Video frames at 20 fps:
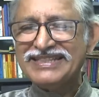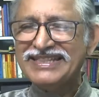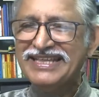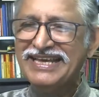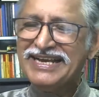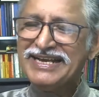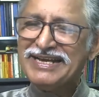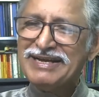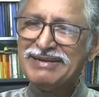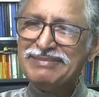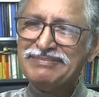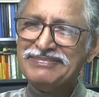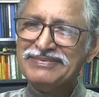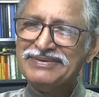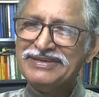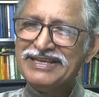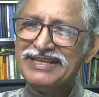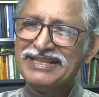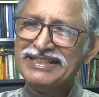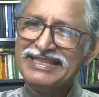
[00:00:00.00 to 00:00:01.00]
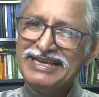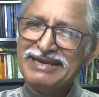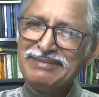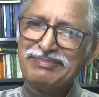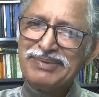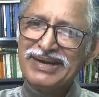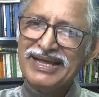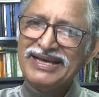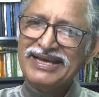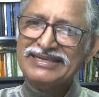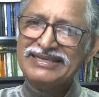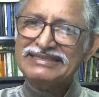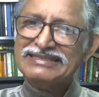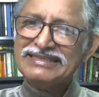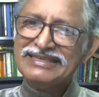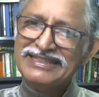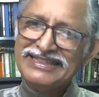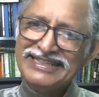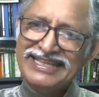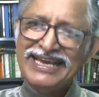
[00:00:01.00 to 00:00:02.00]
They come, they
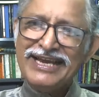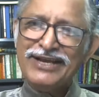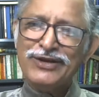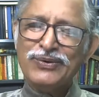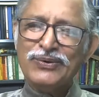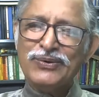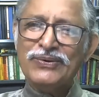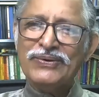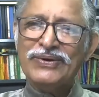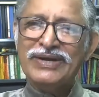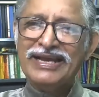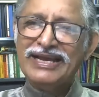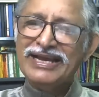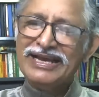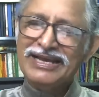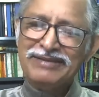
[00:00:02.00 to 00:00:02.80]
plant, they go,